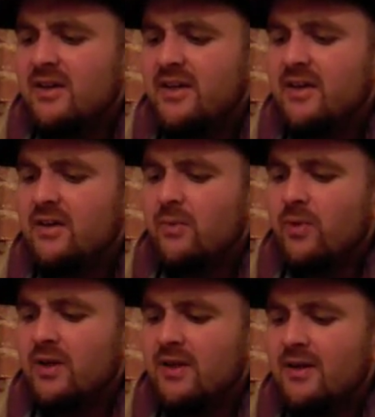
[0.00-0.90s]
You know,
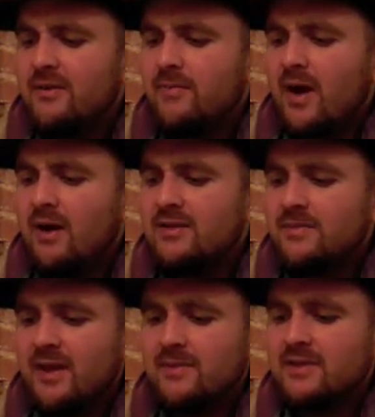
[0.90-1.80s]
well,
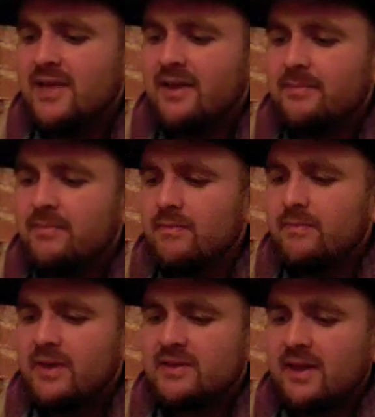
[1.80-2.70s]
sometimes I'll take
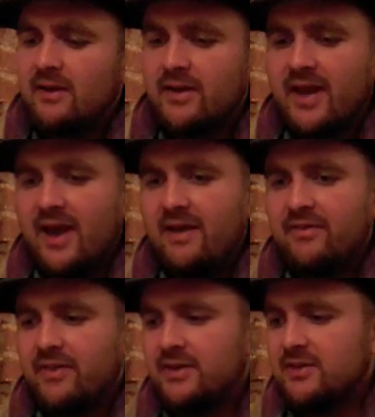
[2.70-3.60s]
beats that I already have
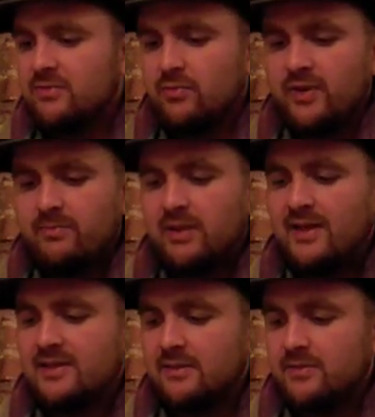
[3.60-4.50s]
and then just
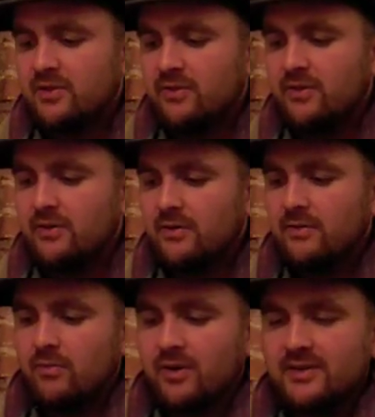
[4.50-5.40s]
replace them so they're
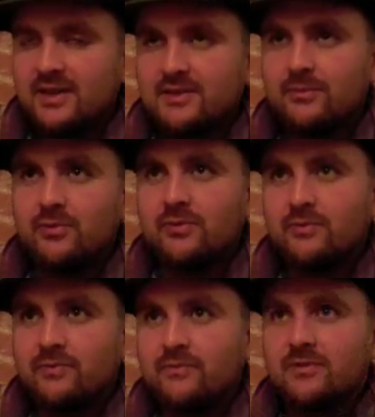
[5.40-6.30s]
more accessible
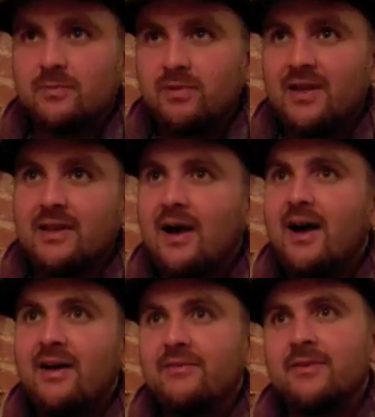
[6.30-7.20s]
to play
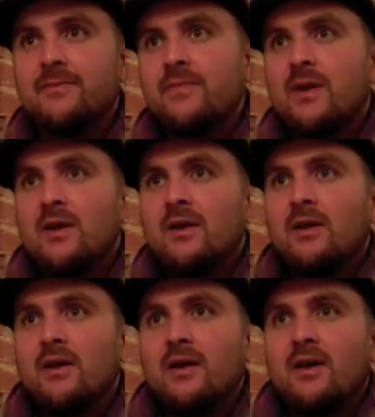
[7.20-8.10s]
live, and
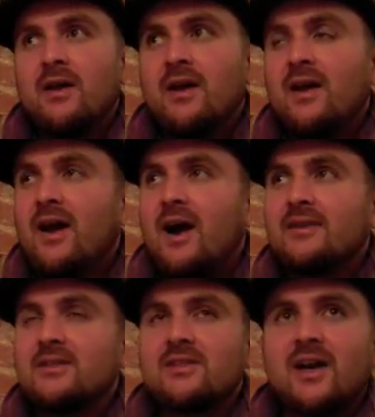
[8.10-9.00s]
I
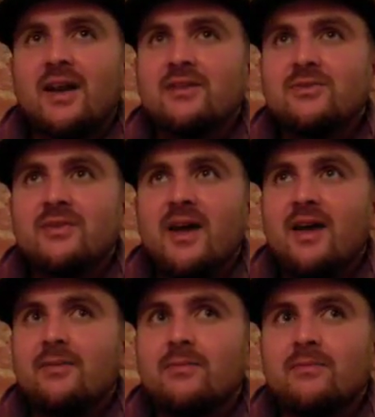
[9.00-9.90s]
just kind of do
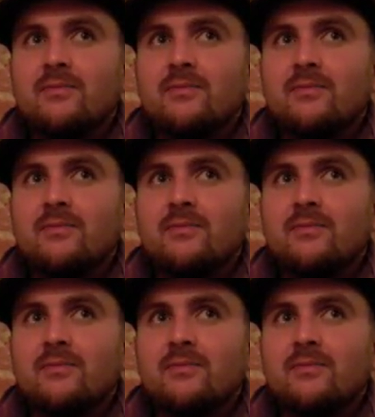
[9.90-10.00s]
that, and